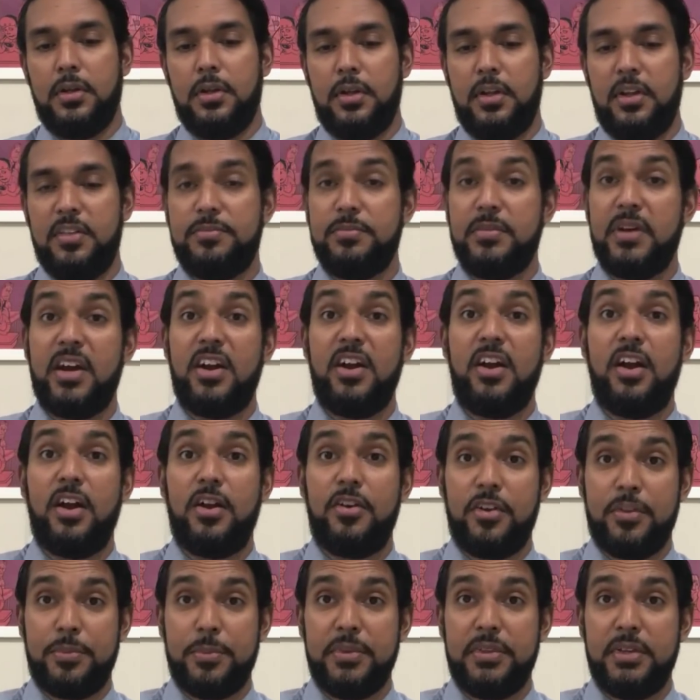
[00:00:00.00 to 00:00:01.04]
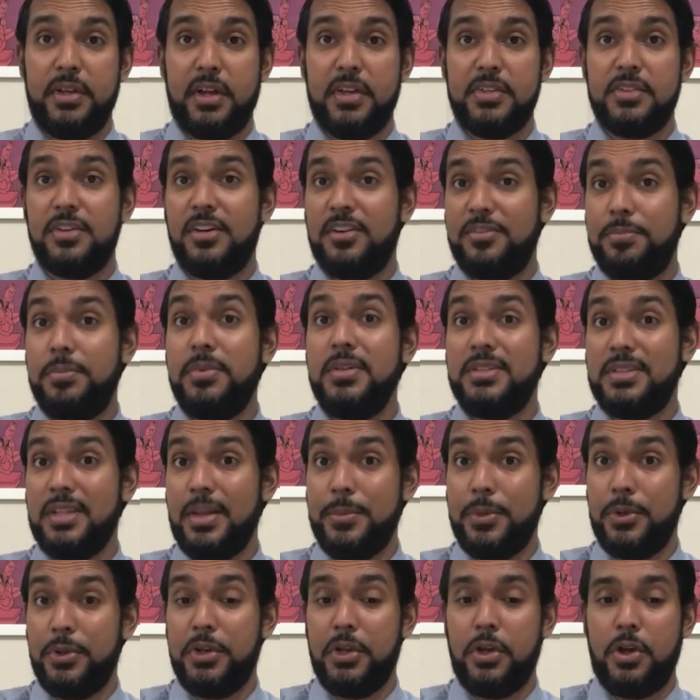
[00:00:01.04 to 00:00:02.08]
If my arithmetic is off, please let
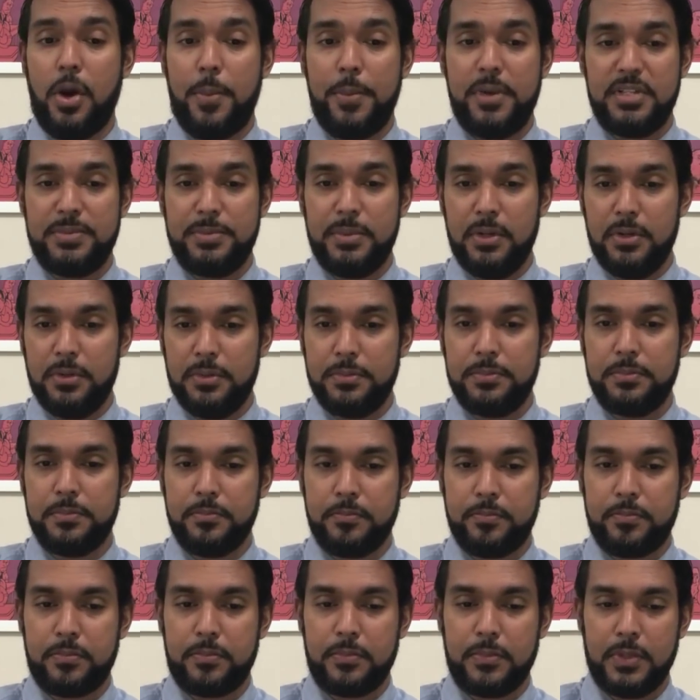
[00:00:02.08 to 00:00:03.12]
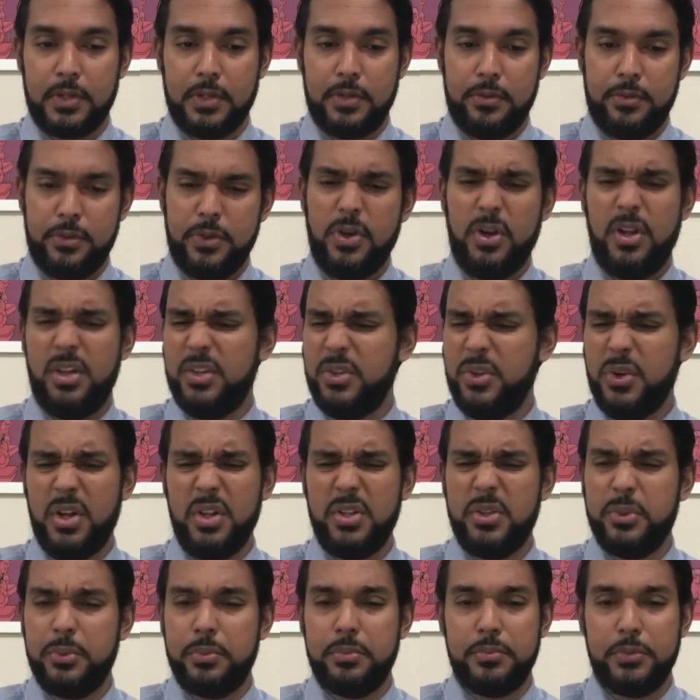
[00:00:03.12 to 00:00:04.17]
me know in the comments below. You all
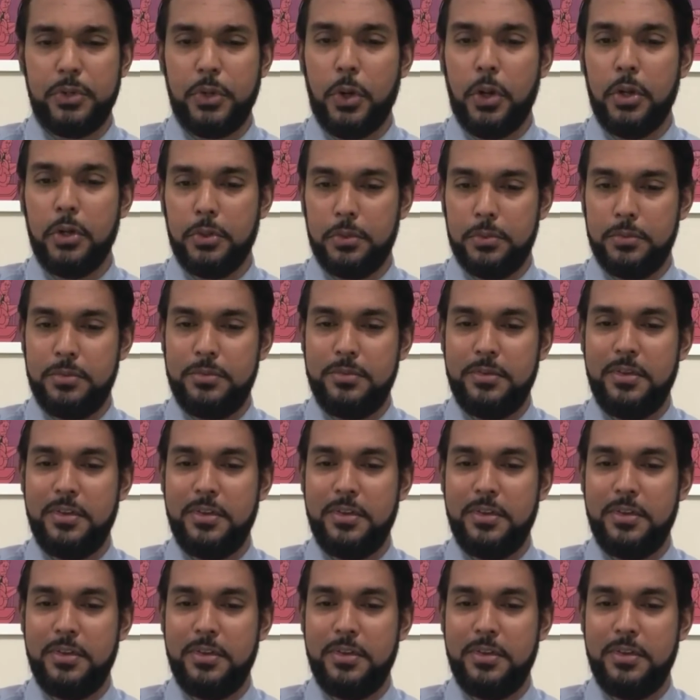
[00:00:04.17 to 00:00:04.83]
do.